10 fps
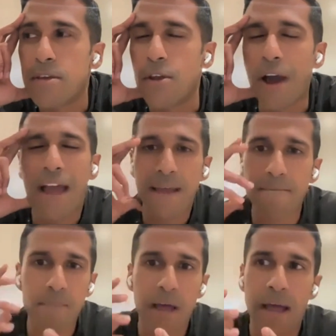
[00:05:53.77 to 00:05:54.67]
You know,
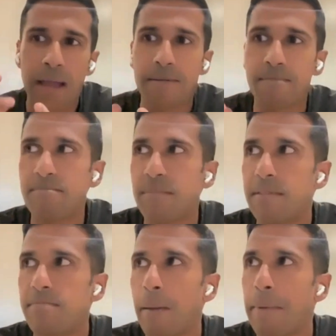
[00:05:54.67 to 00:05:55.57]
I
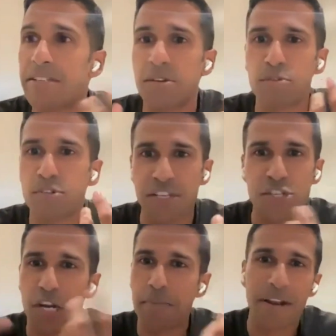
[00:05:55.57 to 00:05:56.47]
basically would just like
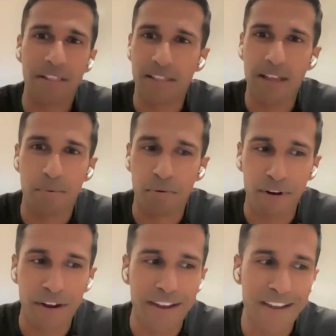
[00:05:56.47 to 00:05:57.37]
check them out of the
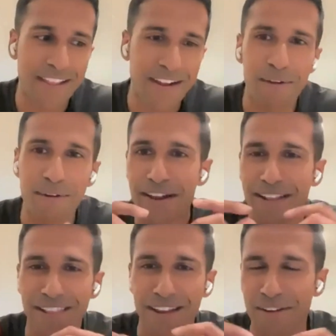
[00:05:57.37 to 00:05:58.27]
library, and then I would kind
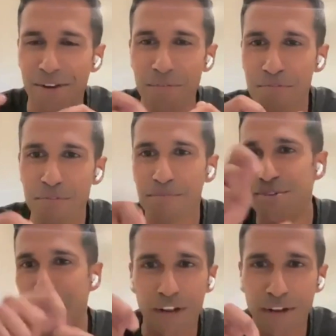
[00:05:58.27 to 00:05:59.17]
of like go through them,
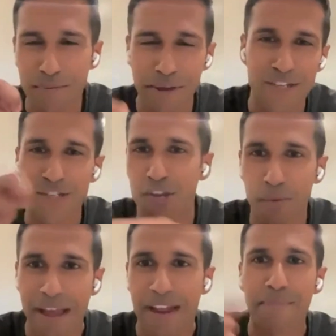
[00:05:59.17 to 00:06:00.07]
dog ear the pages, go back,